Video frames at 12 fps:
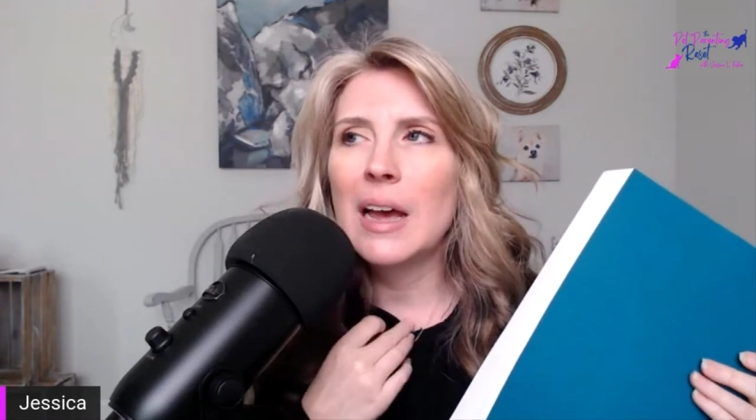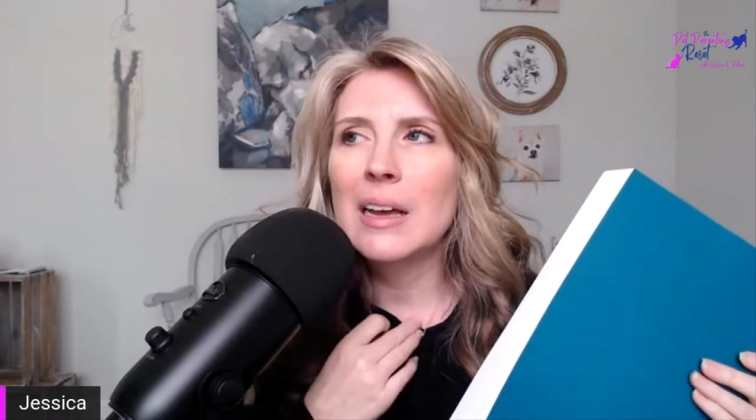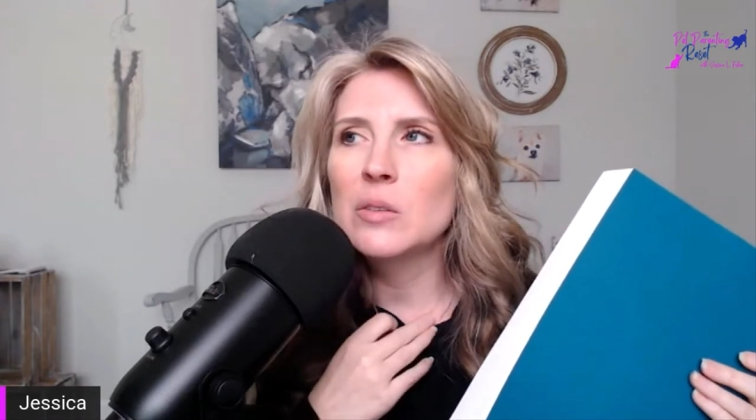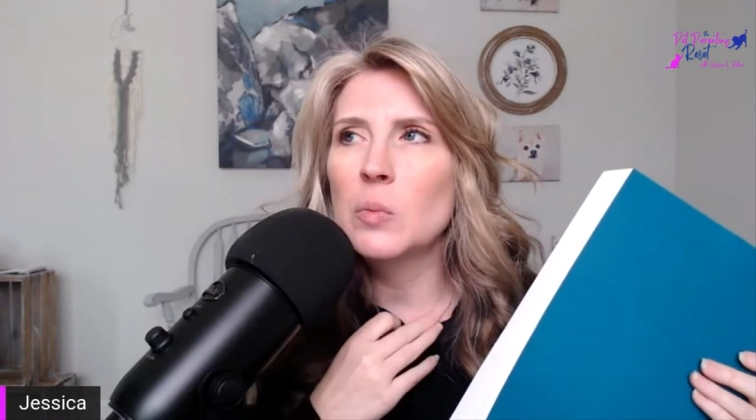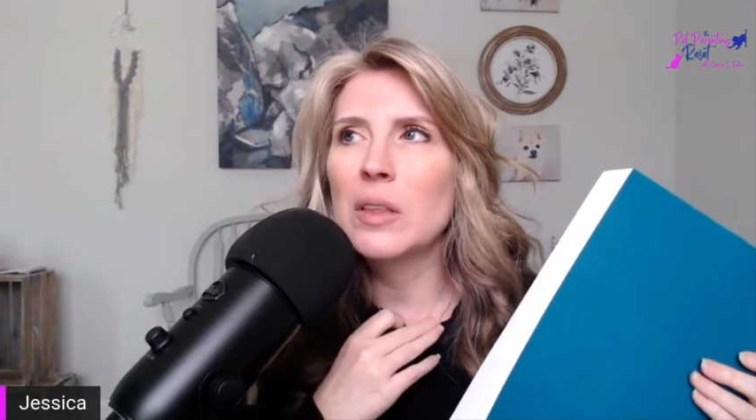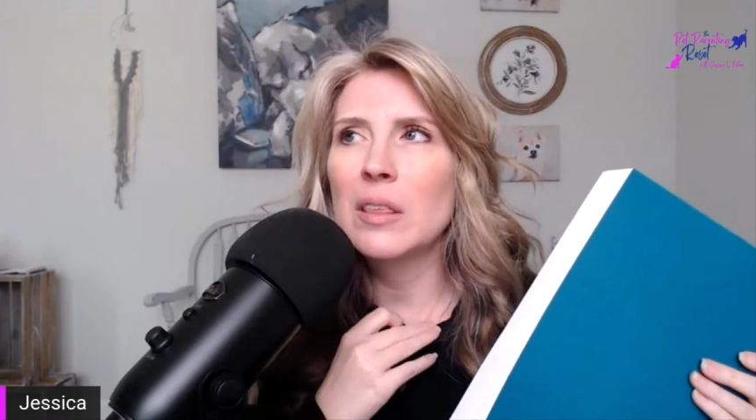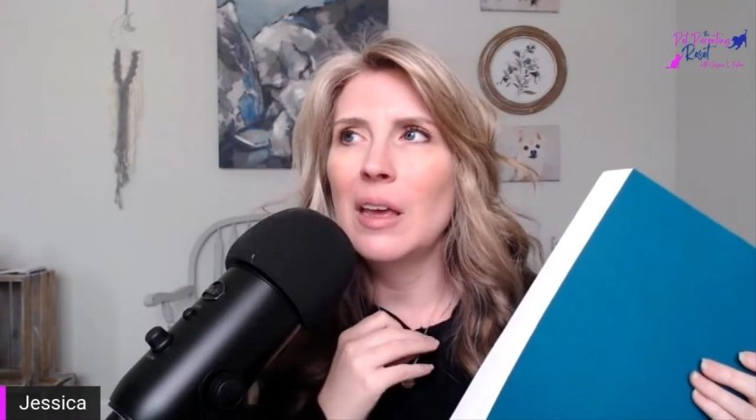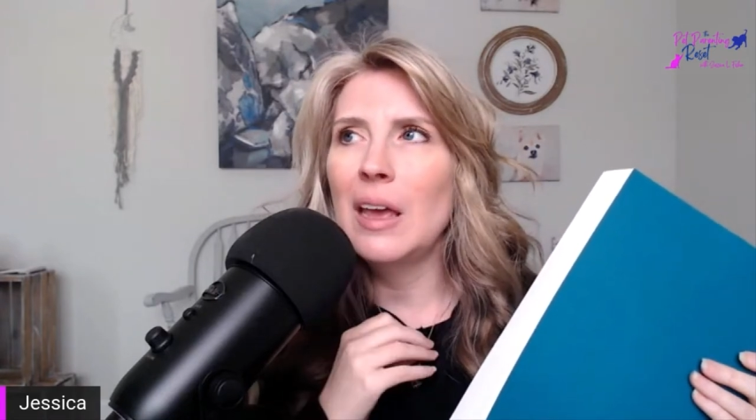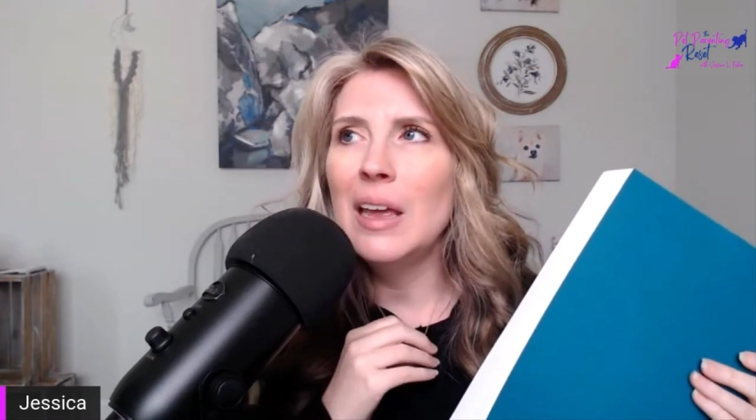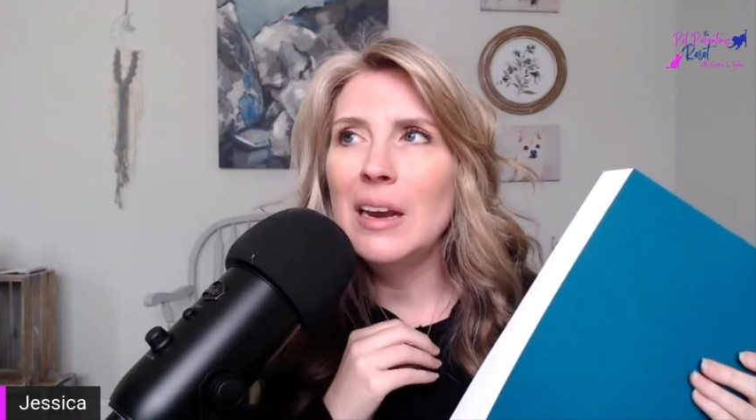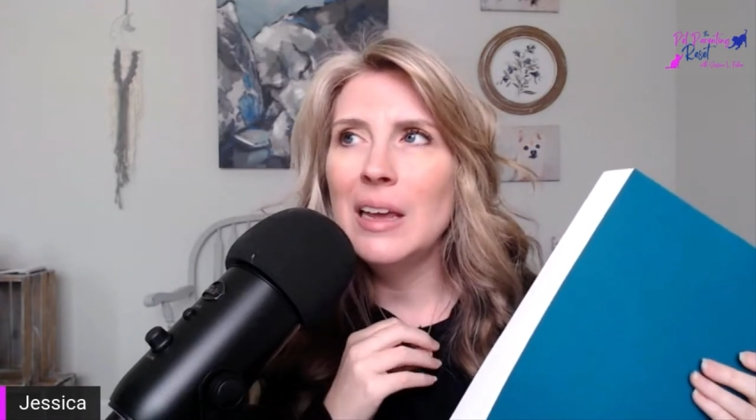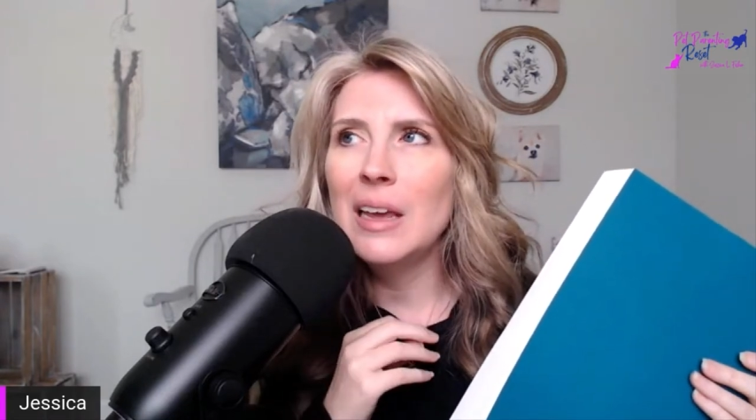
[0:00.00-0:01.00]
as with
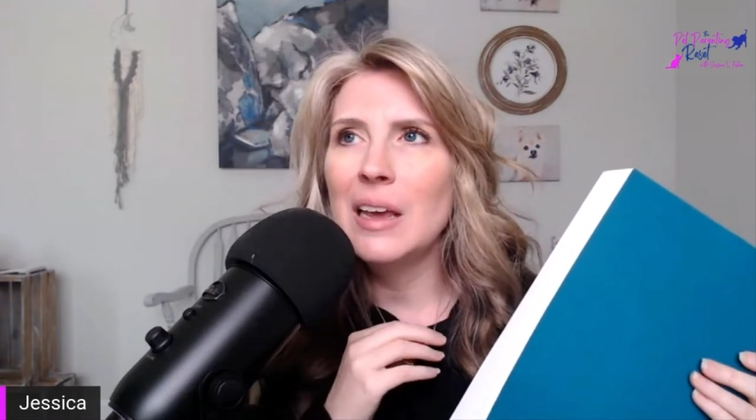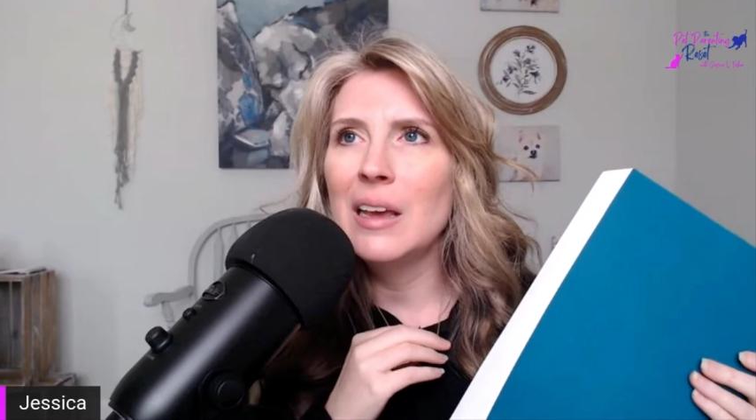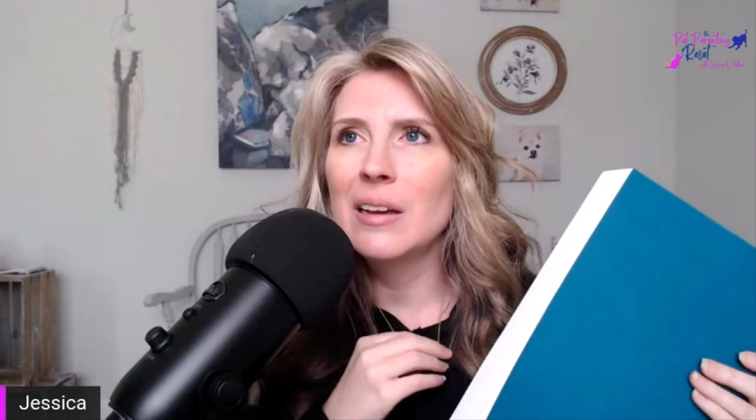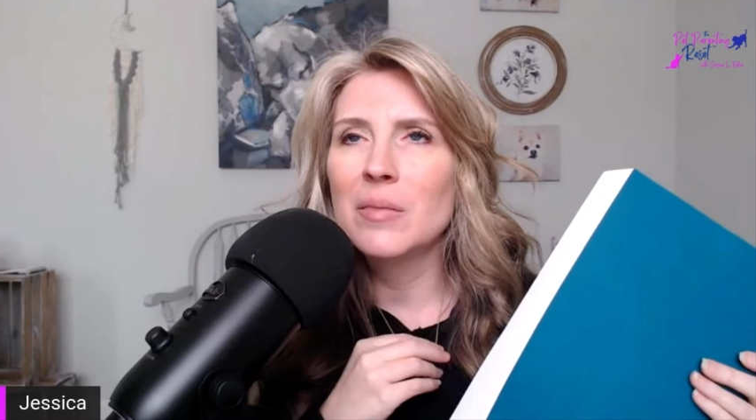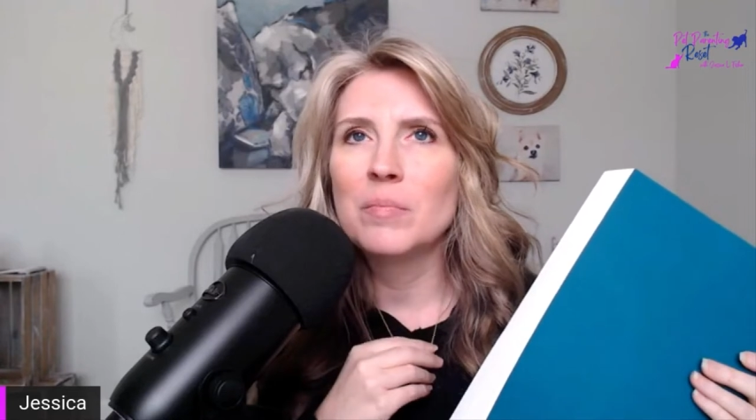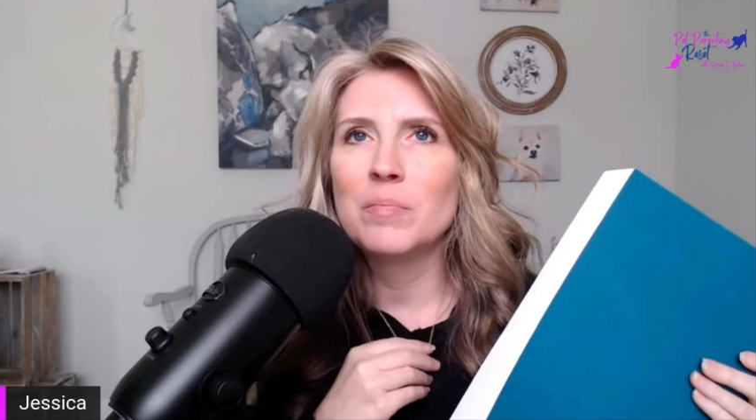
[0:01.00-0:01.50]
any